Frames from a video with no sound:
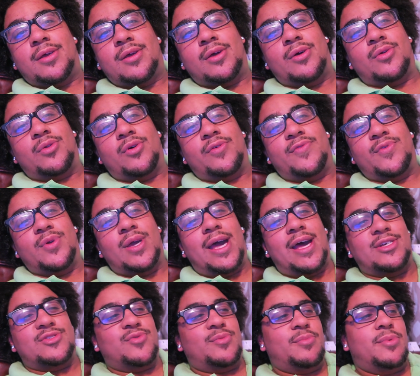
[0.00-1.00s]
I don't know if you
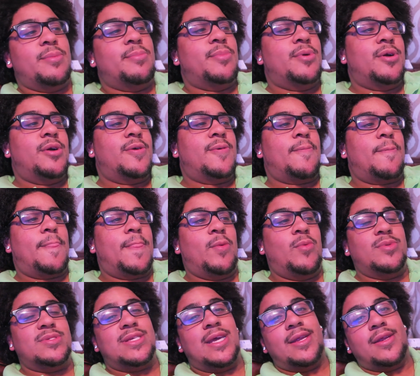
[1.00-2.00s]
guys remember when
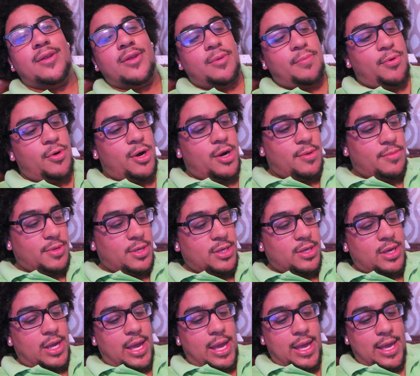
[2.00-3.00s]
we stayed at the
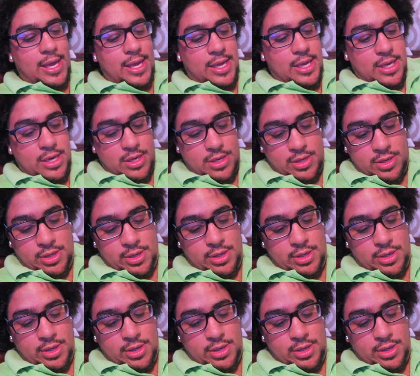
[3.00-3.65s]
apartment, I had